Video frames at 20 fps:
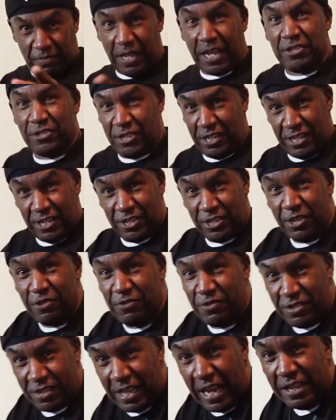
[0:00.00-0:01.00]
That's Gin and
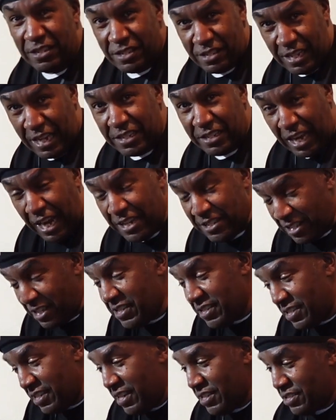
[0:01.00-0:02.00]
Juice. That's Casey and the
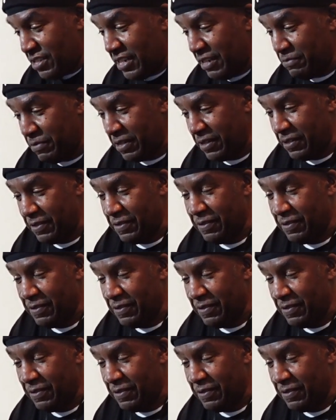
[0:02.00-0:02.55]
Sunshine Band.